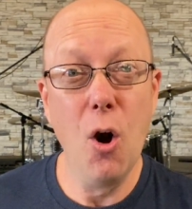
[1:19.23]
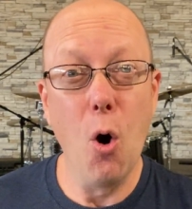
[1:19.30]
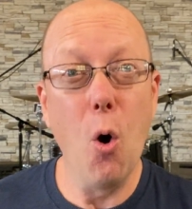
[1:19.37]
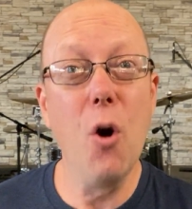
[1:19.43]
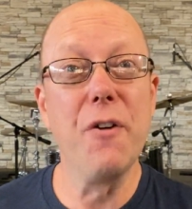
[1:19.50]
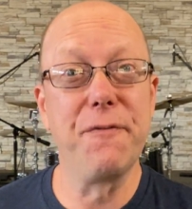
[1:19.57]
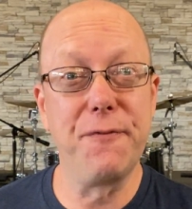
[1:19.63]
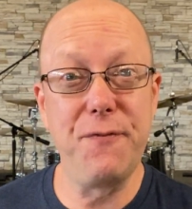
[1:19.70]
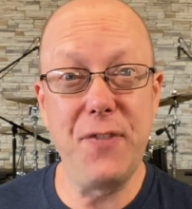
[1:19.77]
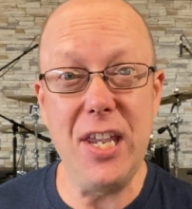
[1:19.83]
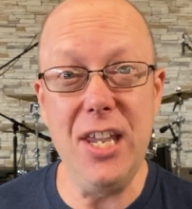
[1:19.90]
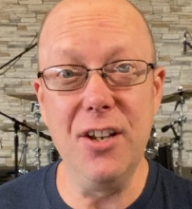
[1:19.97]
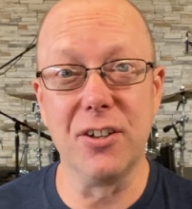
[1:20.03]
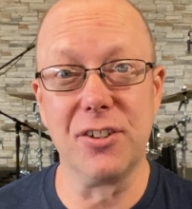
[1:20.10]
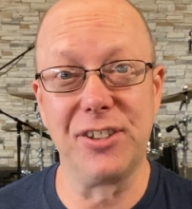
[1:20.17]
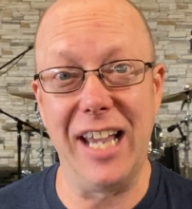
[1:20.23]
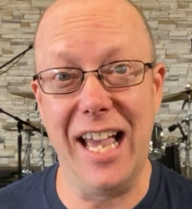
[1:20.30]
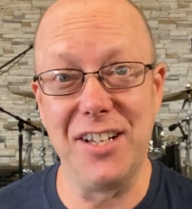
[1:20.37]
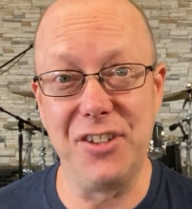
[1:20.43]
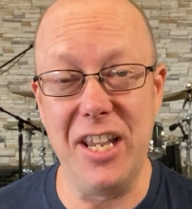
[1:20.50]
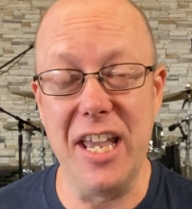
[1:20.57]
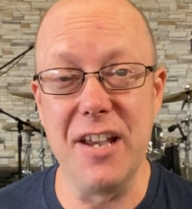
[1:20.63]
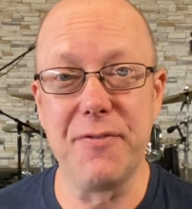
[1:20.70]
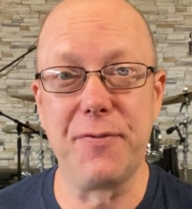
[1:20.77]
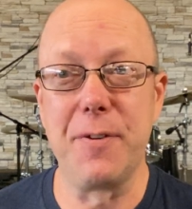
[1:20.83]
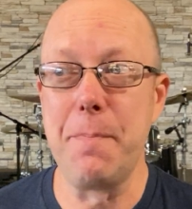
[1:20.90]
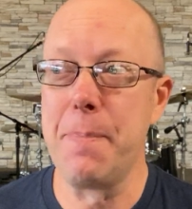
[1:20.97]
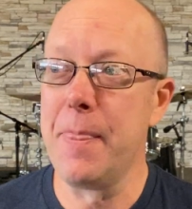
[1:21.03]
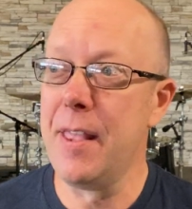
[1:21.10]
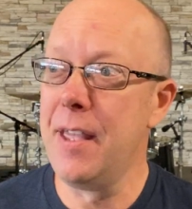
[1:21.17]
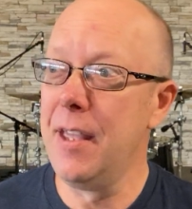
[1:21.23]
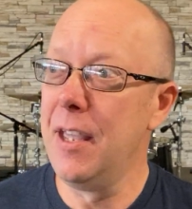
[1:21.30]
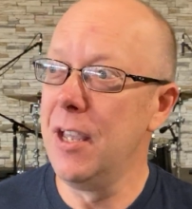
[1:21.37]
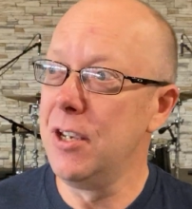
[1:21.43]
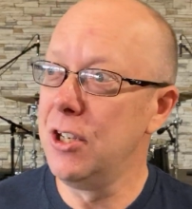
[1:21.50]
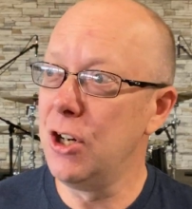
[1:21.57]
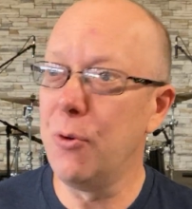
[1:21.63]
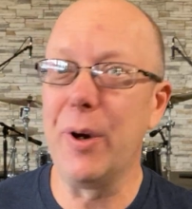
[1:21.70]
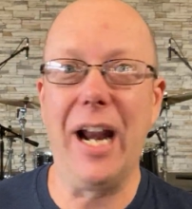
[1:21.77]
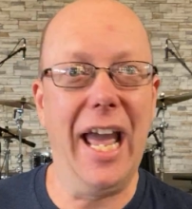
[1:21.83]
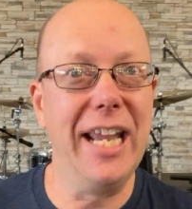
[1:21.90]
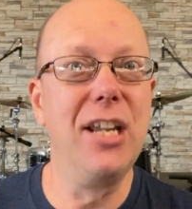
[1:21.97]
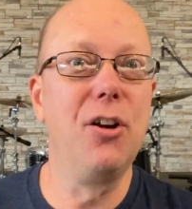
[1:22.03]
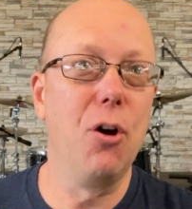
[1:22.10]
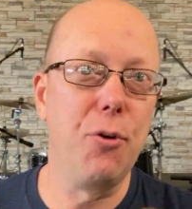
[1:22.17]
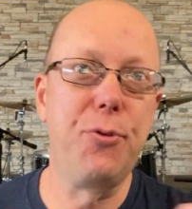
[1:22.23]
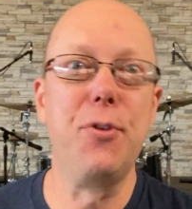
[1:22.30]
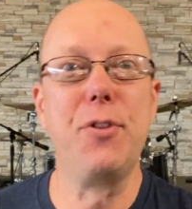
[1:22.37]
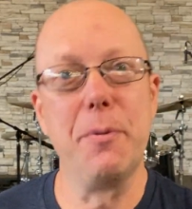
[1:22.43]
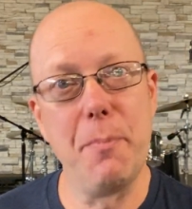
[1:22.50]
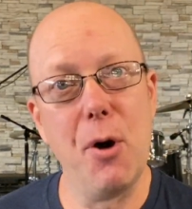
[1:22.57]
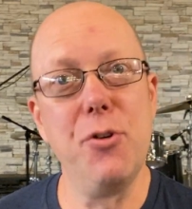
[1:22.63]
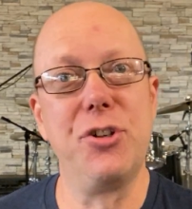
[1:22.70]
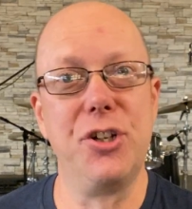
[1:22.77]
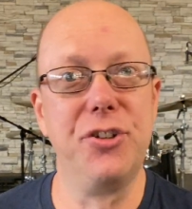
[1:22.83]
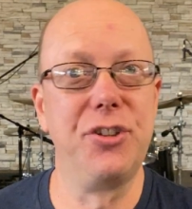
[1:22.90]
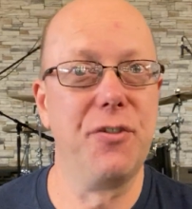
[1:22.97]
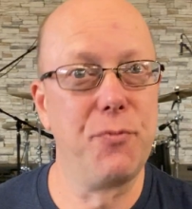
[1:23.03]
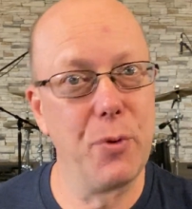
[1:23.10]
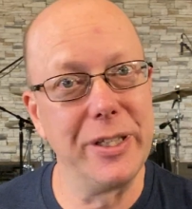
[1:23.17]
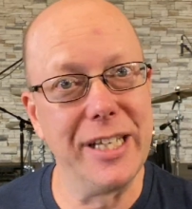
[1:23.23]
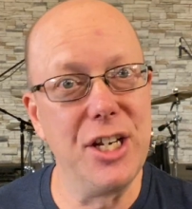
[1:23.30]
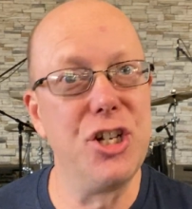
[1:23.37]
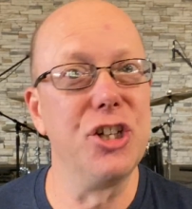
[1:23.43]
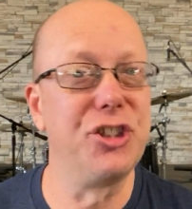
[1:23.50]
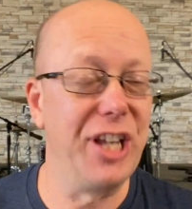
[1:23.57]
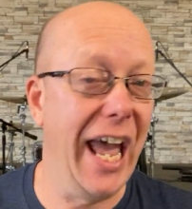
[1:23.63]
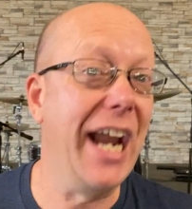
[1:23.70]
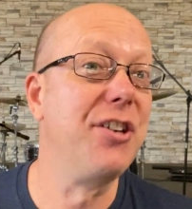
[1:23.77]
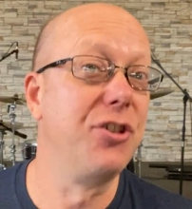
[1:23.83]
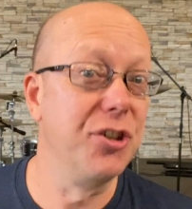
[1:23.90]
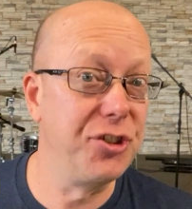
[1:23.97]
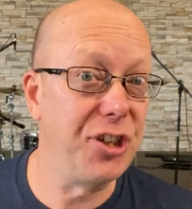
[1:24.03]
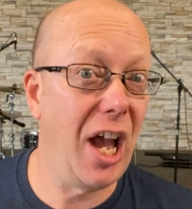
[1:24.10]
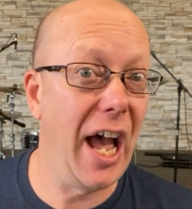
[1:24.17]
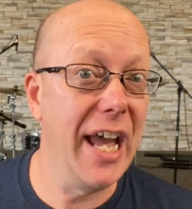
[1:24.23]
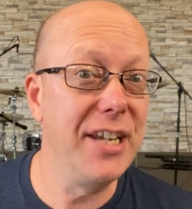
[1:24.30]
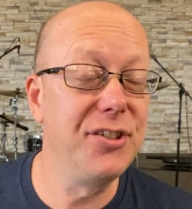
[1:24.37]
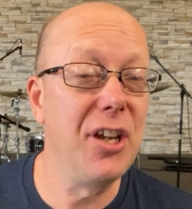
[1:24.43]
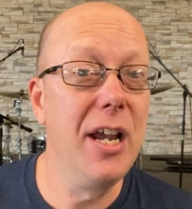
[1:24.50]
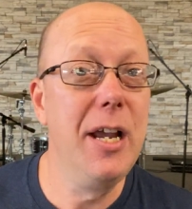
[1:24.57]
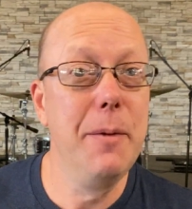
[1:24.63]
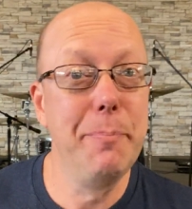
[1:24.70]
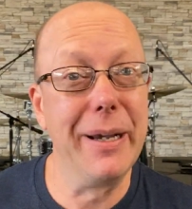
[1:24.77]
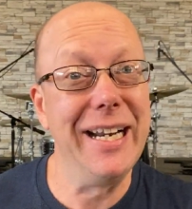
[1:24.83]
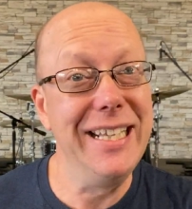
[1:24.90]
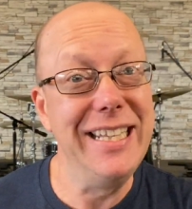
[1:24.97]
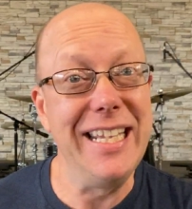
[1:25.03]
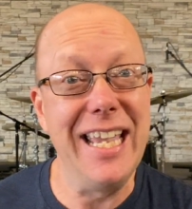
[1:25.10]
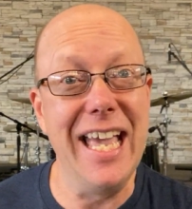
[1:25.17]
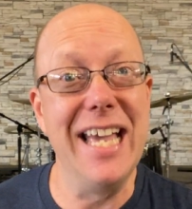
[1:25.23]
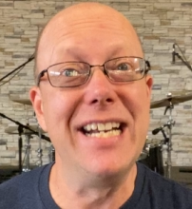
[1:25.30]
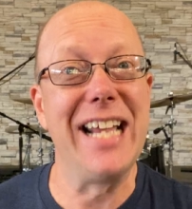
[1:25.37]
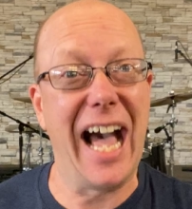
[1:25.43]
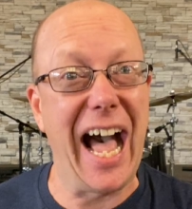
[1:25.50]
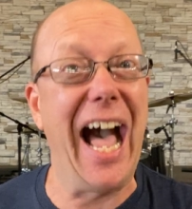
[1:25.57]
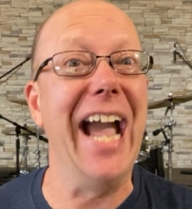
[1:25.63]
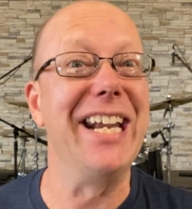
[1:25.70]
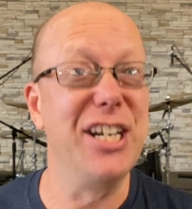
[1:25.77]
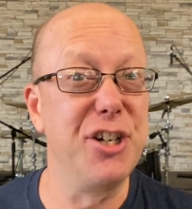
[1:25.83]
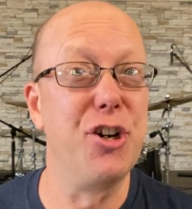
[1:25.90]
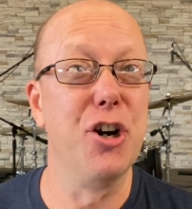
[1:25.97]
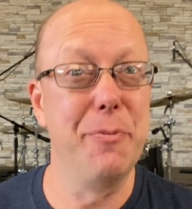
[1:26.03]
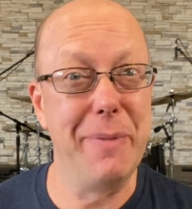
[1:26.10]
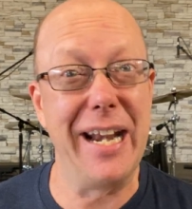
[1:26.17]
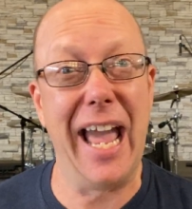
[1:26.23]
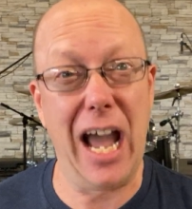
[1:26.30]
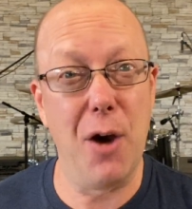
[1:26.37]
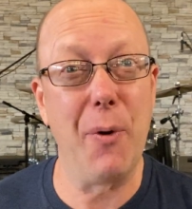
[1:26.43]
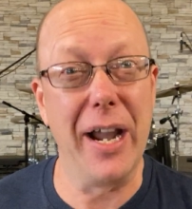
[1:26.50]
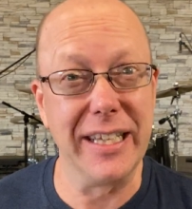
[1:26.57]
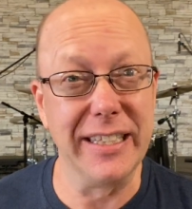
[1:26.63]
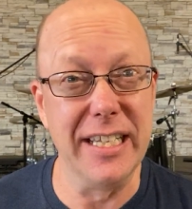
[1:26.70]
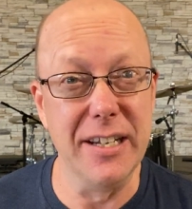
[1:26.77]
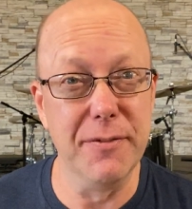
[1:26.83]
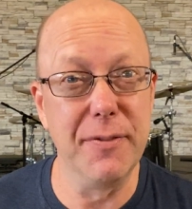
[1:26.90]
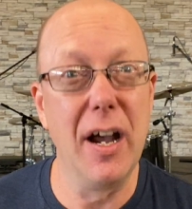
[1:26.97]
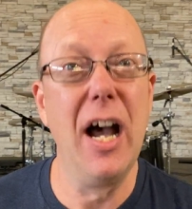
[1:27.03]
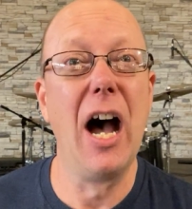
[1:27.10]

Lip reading: or feels as if, you know what, I can go through the motions of religious exercise, but in the end, I determine how I live.